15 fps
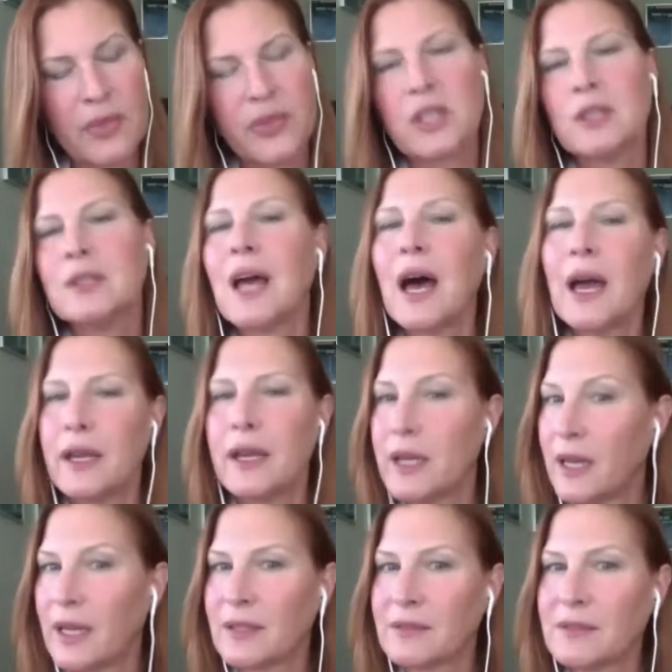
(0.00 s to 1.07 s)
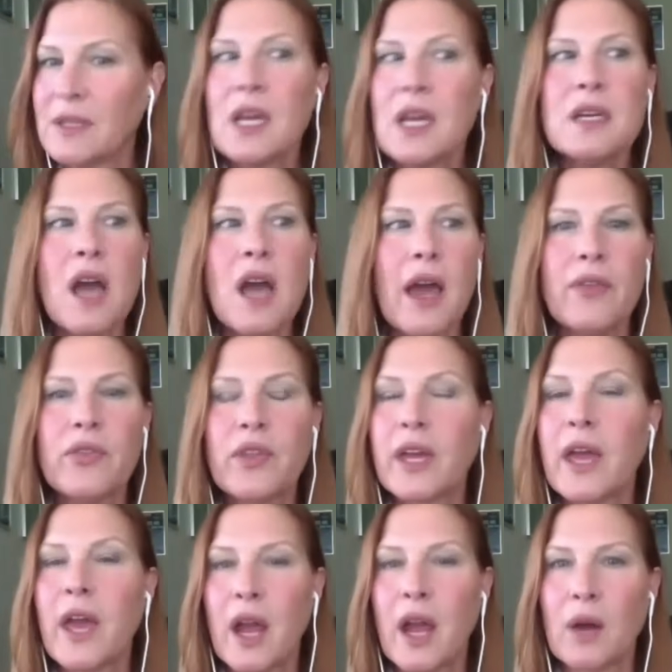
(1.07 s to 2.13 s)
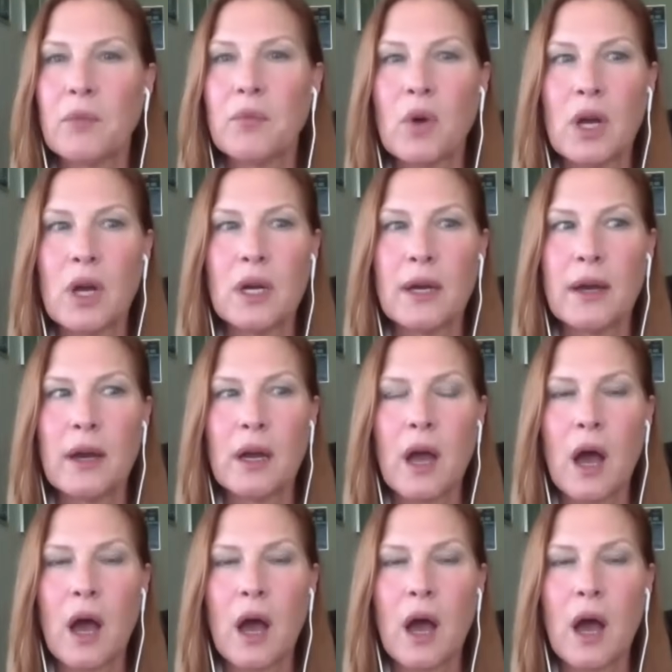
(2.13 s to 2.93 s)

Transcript: the lighting, and the camera